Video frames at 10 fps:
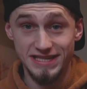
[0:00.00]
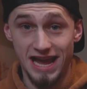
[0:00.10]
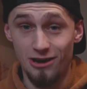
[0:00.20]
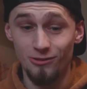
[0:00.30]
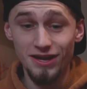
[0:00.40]

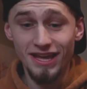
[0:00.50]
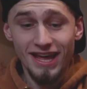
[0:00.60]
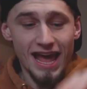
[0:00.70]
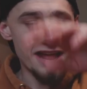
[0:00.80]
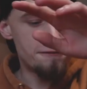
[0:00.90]
now,
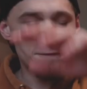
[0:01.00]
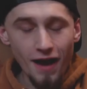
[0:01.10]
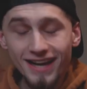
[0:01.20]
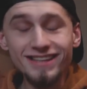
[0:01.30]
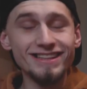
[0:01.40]
and
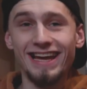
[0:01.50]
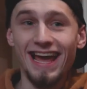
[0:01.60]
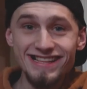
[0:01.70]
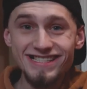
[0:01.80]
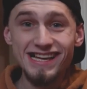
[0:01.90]
finally
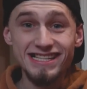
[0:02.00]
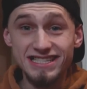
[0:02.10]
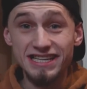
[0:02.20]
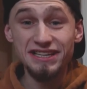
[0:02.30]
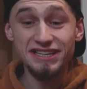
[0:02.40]

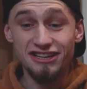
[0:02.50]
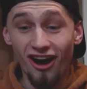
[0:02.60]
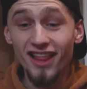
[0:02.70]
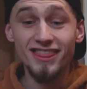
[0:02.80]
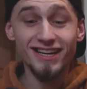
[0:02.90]
NZXT
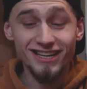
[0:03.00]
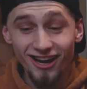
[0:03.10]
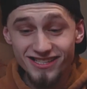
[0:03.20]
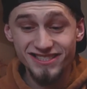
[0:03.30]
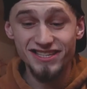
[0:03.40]
got the
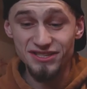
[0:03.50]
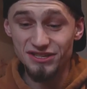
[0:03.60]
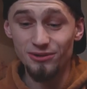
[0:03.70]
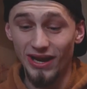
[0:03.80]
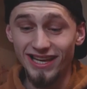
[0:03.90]
guts to
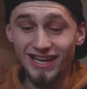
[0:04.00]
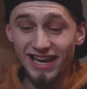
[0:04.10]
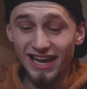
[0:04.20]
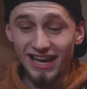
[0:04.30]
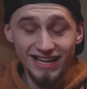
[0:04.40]
do it.
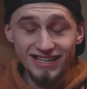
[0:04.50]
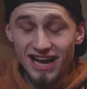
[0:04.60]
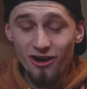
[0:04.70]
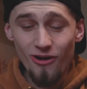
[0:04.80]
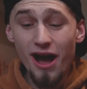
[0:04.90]

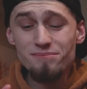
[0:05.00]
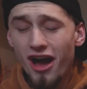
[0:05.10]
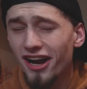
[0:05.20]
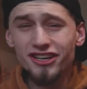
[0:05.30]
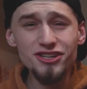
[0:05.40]
Now, I'm
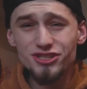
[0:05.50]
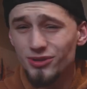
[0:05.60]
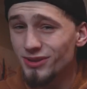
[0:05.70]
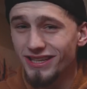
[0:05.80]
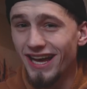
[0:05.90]
not going to
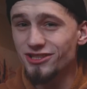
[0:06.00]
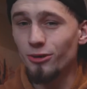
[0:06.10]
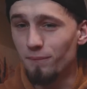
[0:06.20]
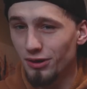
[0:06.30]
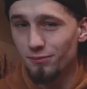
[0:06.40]
show you the
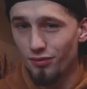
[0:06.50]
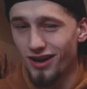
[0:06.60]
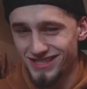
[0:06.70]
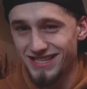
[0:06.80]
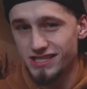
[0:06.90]
actual build
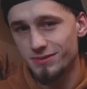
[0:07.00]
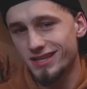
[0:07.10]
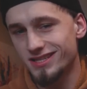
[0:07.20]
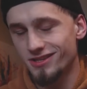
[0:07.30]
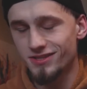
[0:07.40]
process
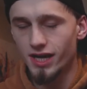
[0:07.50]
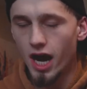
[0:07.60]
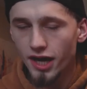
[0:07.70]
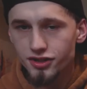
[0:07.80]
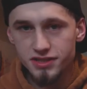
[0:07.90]
because there's
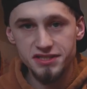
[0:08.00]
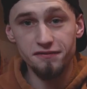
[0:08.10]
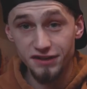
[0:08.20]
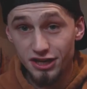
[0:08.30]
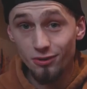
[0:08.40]
hundreds of
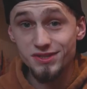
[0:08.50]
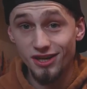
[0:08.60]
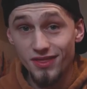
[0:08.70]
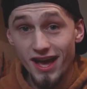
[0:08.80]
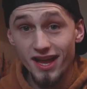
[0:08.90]
videos
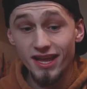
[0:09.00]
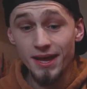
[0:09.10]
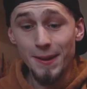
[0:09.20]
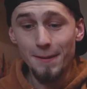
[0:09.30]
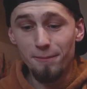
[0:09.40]
on that,
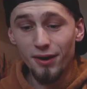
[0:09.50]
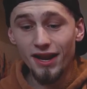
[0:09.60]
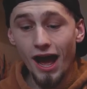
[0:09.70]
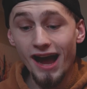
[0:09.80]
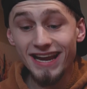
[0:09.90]

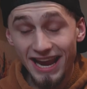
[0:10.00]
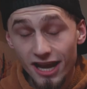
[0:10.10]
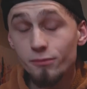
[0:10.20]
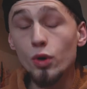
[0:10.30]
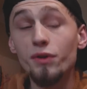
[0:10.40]
but I
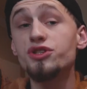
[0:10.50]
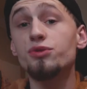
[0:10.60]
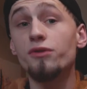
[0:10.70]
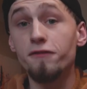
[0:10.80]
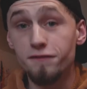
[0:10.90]
am going
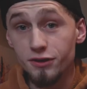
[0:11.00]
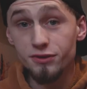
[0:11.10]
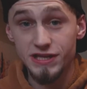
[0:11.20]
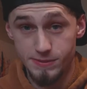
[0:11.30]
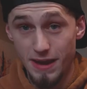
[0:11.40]
to review
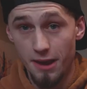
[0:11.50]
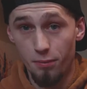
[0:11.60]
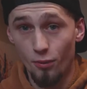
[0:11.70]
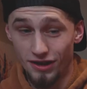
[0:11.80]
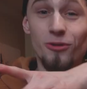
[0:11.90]
this bad
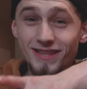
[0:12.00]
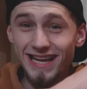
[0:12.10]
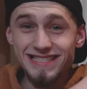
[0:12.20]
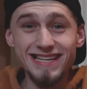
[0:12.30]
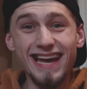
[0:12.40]
boy. With
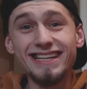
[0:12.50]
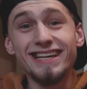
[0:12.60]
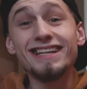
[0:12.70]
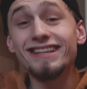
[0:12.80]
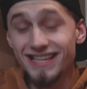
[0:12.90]
that said,
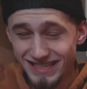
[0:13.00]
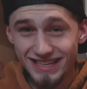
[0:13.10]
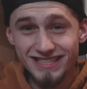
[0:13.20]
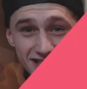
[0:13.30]
let's get into